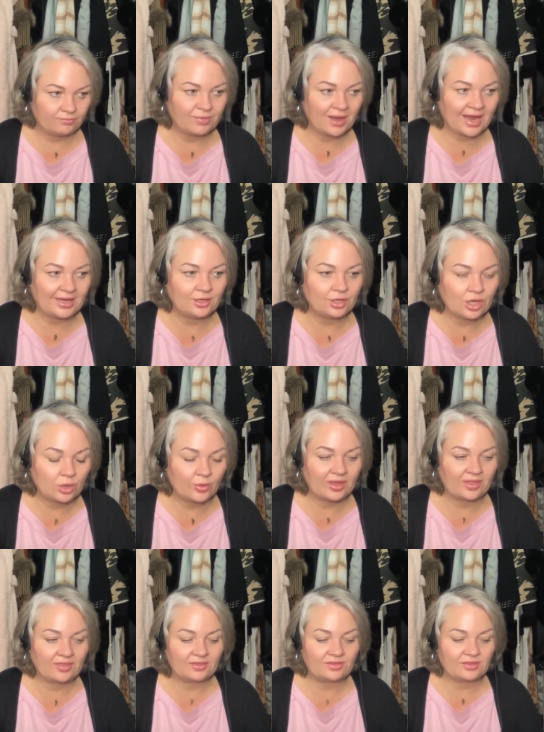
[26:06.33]
by
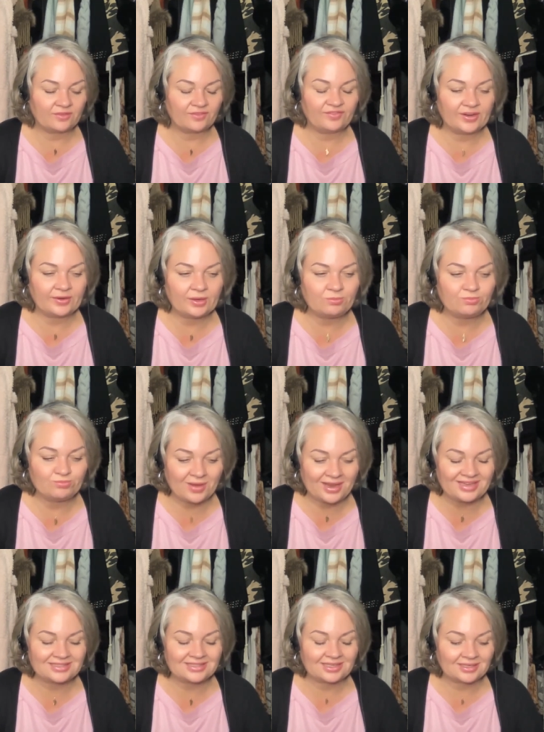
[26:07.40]
knowing that their very
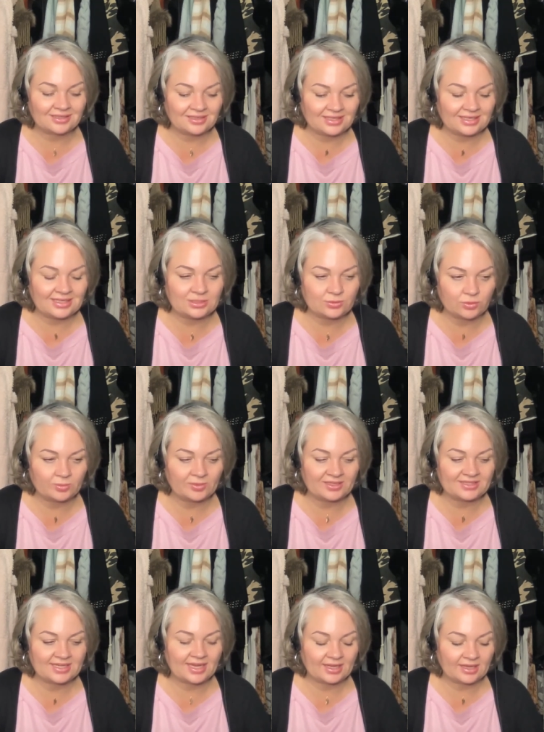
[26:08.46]
basic needs will
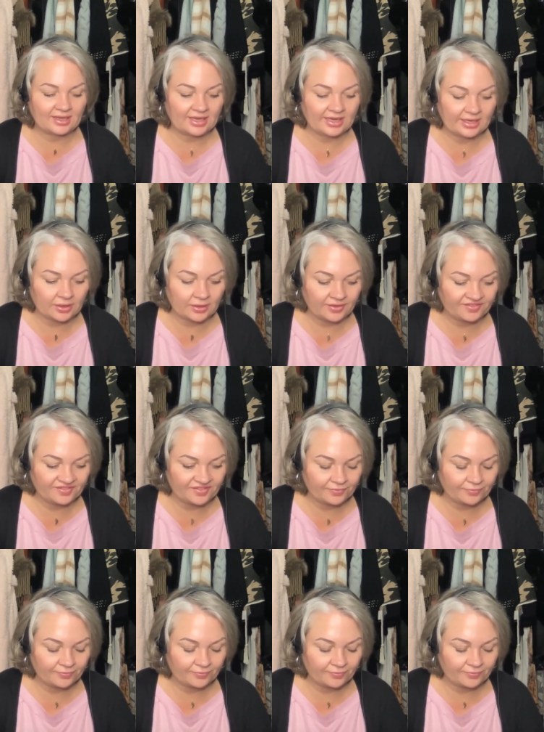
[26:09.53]
be taken care of.